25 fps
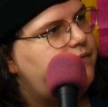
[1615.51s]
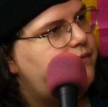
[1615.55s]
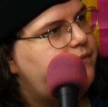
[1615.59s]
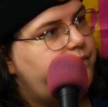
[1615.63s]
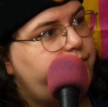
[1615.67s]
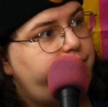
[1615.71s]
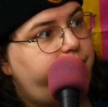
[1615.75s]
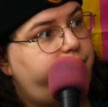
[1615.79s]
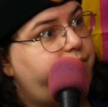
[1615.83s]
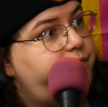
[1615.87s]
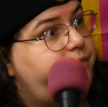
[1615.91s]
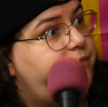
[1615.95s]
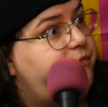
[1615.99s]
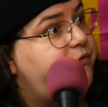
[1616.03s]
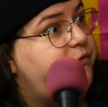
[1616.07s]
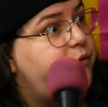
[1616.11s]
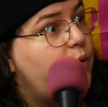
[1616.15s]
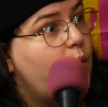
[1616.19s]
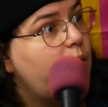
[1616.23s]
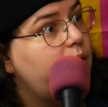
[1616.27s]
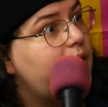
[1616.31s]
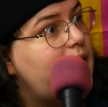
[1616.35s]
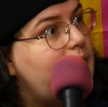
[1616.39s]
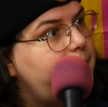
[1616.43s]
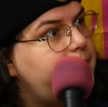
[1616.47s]
mm.
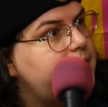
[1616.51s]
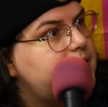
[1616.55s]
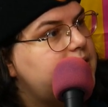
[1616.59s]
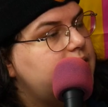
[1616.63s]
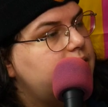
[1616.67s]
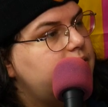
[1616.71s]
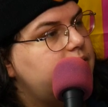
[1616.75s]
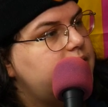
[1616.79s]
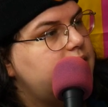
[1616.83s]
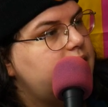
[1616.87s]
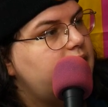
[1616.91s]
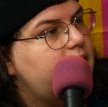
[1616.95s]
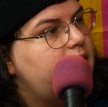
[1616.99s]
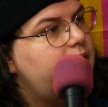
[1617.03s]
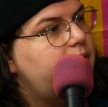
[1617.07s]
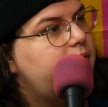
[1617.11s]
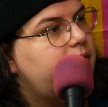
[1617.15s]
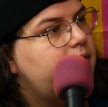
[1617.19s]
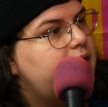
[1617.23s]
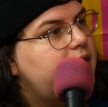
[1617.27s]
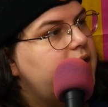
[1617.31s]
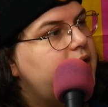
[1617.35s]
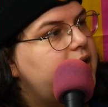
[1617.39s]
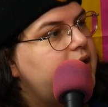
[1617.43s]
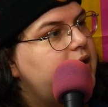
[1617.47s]
four episodes ago.
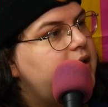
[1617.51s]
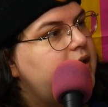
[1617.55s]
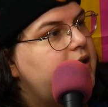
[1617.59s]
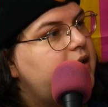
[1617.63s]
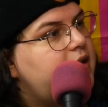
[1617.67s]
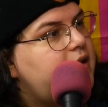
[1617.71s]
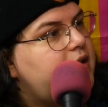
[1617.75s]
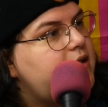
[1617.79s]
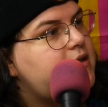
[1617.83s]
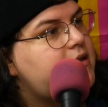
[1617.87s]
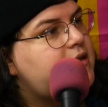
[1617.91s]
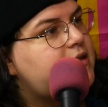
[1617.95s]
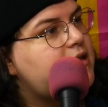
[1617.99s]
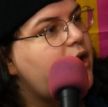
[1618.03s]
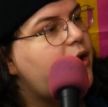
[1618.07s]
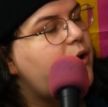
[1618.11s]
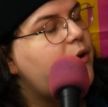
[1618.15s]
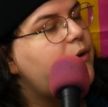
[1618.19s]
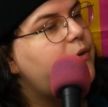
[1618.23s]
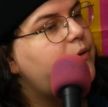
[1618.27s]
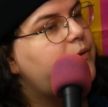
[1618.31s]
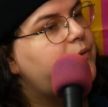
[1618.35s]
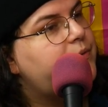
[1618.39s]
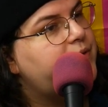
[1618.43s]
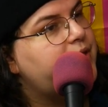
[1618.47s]

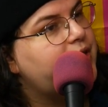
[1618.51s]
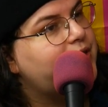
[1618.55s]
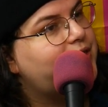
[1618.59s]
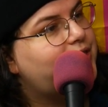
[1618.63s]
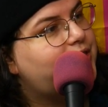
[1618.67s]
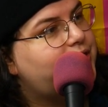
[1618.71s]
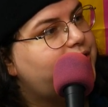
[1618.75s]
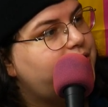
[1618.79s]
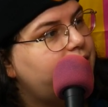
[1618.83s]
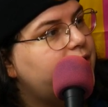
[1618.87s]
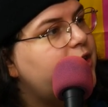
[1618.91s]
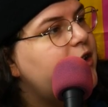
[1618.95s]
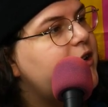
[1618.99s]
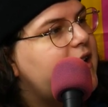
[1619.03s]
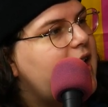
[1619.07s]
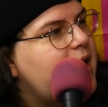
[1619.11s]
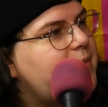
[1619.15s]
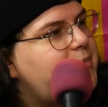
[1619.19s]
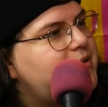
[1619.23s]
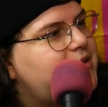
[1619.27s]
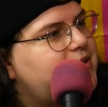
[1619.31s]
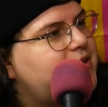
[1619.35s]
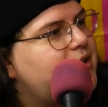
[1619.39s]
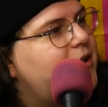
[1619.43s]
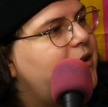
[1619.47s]
So the third
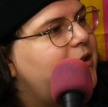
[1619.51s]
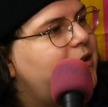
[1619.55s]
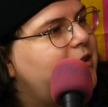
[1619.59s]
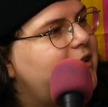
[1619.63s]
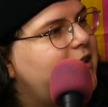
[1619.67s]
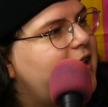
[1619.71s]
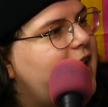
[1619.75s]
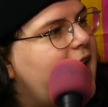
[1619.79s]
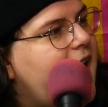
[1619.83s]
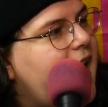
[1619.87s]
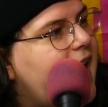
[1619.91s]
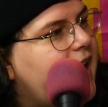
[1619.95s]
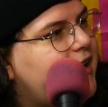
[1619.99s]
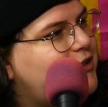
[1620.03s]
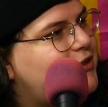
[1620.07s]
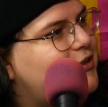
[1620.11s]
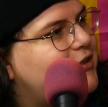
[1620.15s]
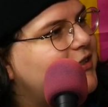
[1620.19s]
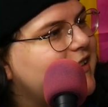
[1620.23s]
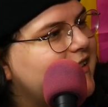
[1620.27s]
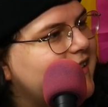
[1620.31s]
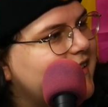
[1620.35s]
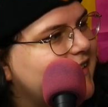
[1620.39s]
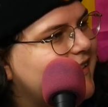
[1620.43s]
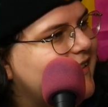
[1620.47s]
episode
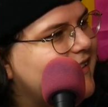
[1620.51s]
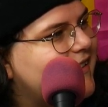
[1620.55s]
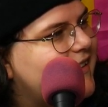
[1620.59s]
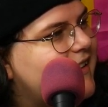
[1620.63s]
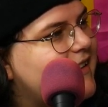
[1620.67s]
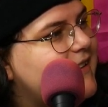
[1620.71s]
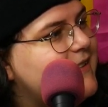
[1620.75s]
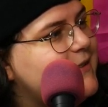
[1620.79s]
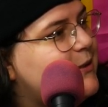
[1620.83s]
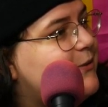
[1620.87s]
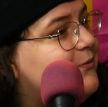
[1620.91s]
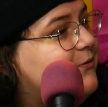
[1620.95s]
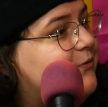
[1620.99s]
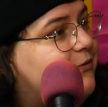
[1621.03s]
actually is